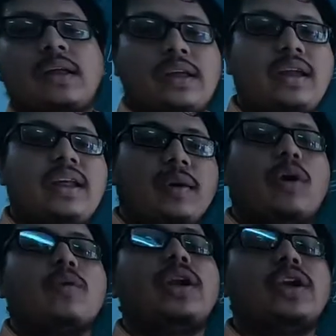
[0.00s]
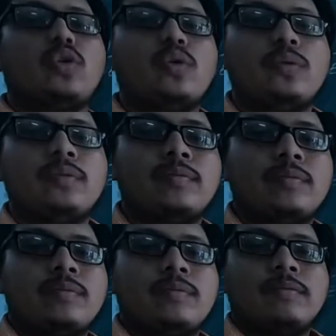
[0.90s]
helium, what will it do?
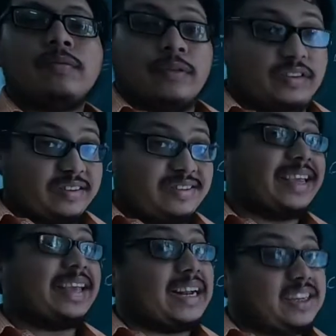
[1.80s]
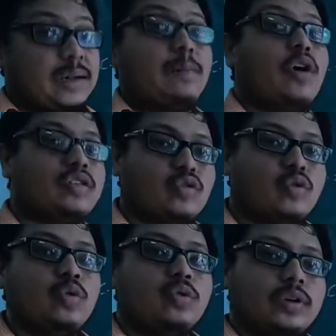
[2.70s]
Just like calcium lost
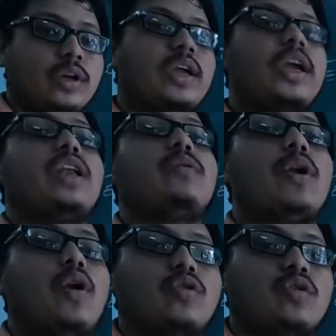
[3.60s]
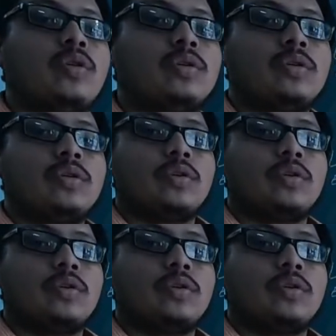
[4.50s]
2, it will also